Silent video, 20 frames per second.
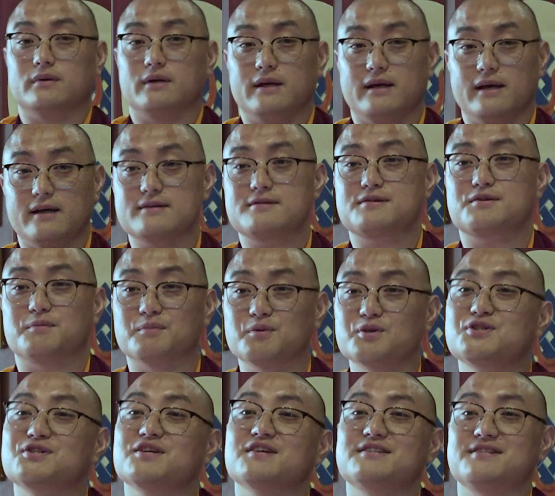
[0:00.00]
as
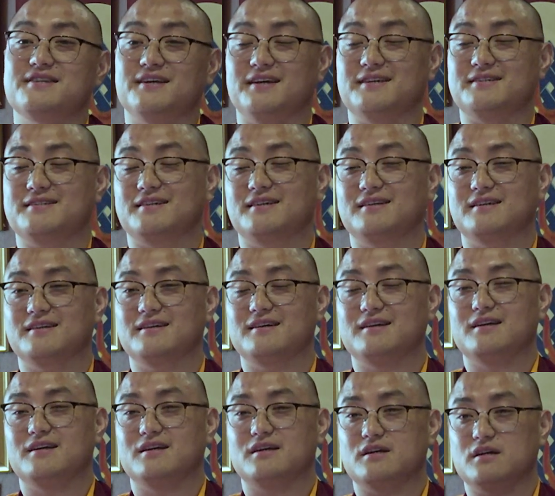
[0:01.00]
Rinpoche said,
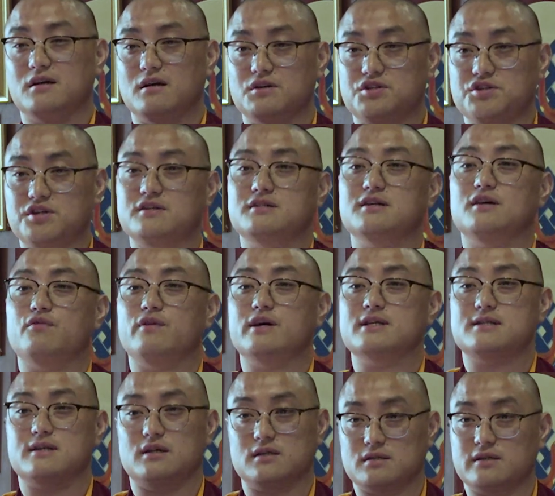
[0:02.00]
Sheda
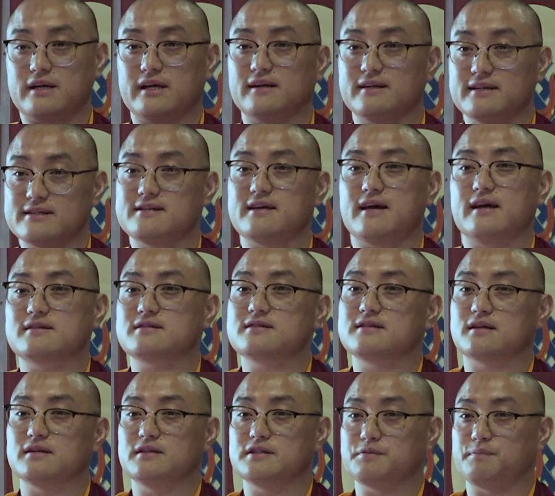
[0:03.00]
was under
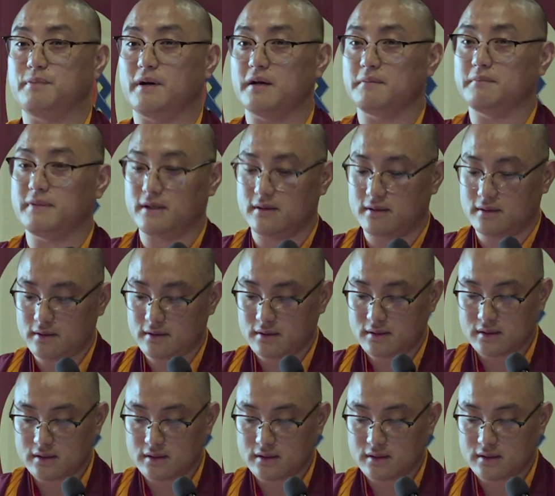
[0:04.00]
ecclesiastical department,